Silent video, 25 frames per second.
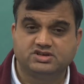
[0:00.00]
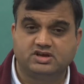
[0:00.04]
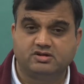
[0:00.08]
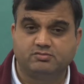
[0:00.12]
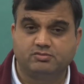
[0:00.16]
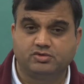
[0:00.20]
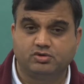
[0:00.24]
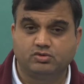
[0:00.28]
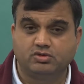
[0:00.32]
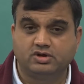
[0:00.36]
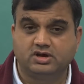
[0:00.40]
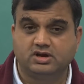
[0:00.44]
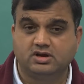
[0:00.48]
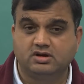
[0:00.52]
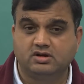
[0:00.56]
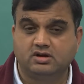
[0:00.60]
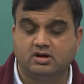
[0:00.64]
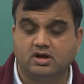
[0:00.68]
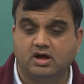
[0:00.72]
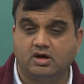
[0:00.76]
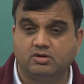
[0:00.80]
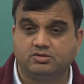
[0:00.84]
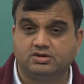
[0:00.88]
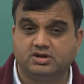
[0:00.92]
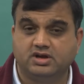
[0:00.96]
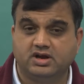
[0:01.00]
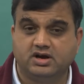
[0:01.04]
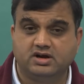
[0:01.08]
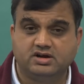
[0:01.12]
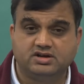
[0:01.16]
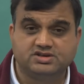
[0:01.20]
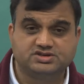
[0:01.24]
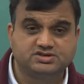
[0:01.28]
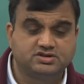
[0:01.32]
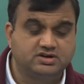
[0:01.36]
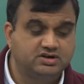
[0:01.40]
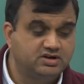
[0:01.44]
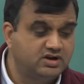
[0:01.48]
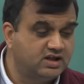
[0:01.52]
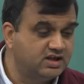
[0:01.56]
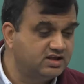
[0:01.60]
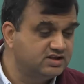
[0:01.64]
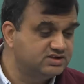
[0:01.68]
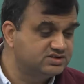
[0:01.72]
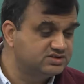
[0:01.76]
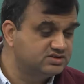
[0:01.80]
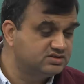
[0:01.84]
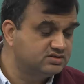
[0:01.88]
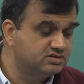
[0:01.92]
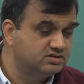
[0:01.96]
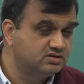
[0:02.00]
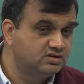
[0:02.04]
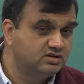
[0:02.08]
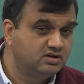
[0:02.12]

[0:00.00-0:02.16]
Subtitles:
are broken, how they are discretized,